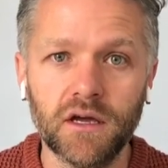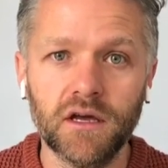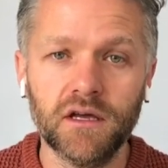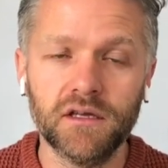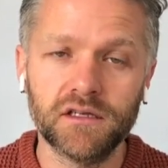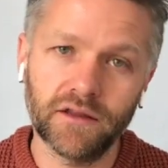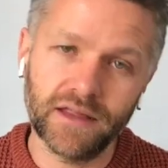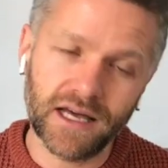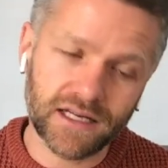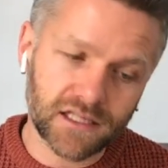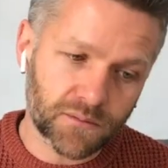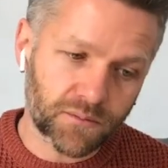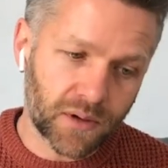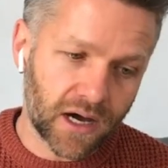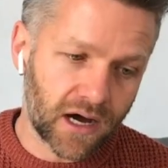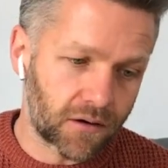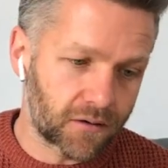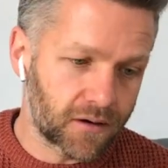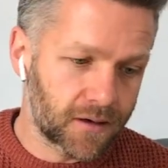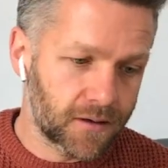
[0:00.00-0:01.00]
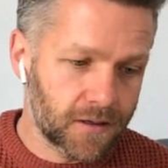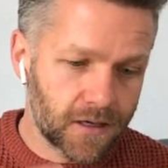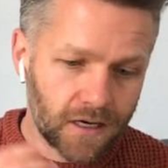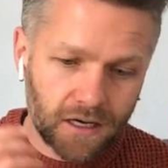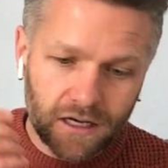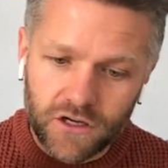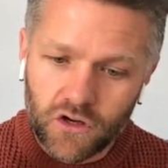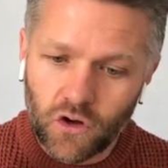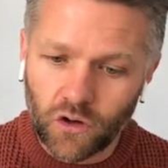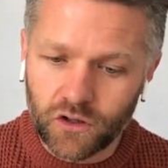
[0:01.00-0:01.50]
So that's about
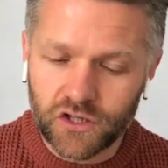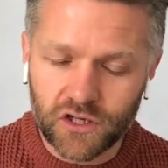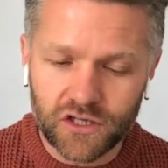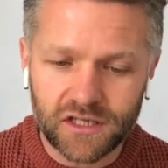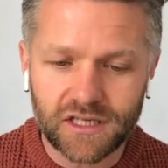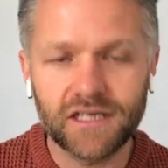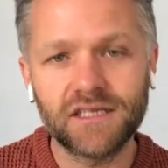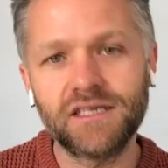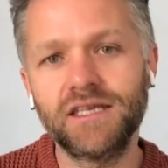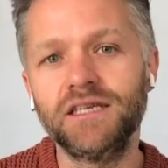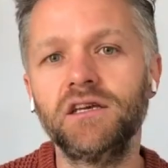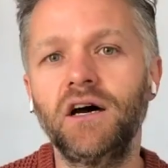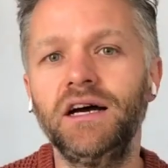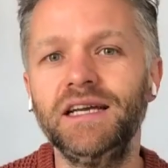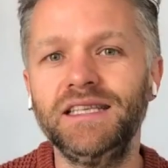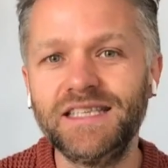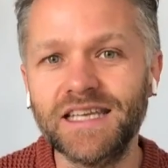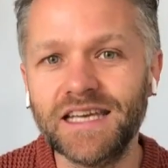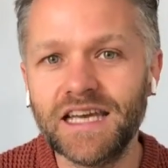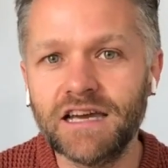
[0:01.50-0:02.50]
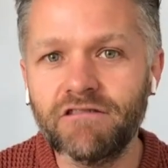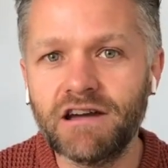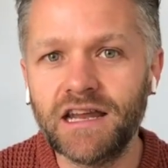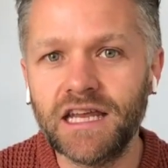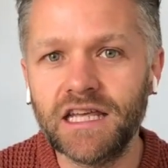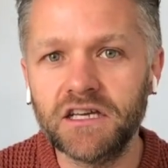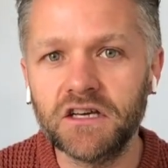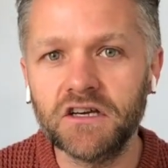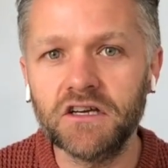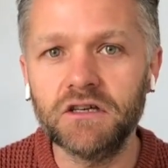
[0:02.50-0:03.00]
not just is this idea any
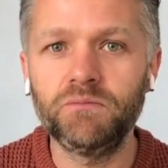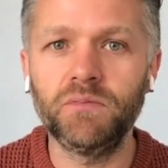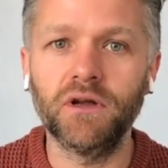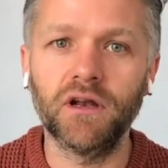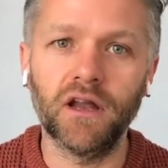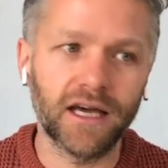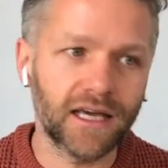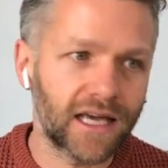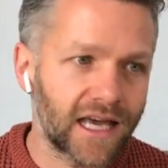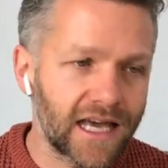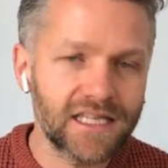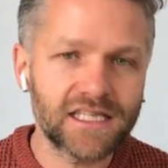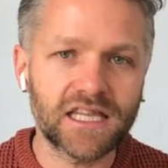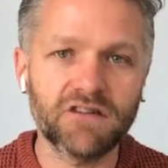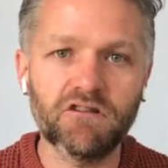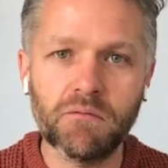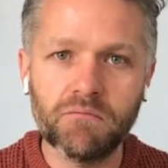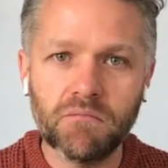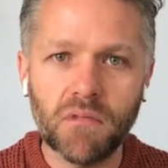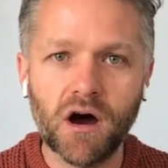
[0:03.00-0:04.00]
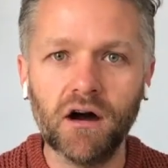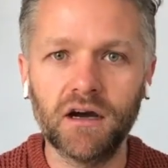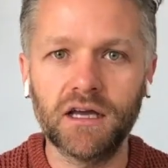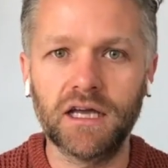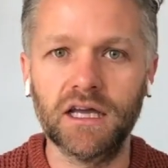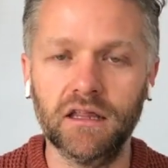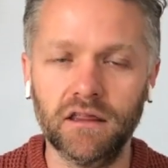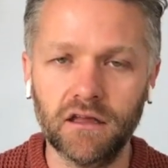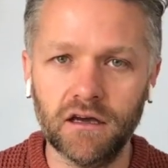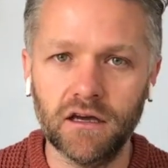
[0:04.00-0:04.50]
good, but like, is there a
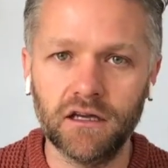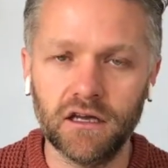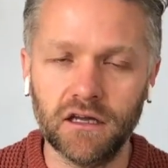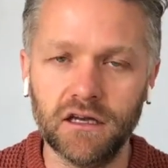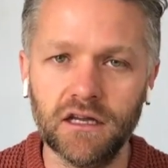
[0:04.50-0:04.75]
market that are going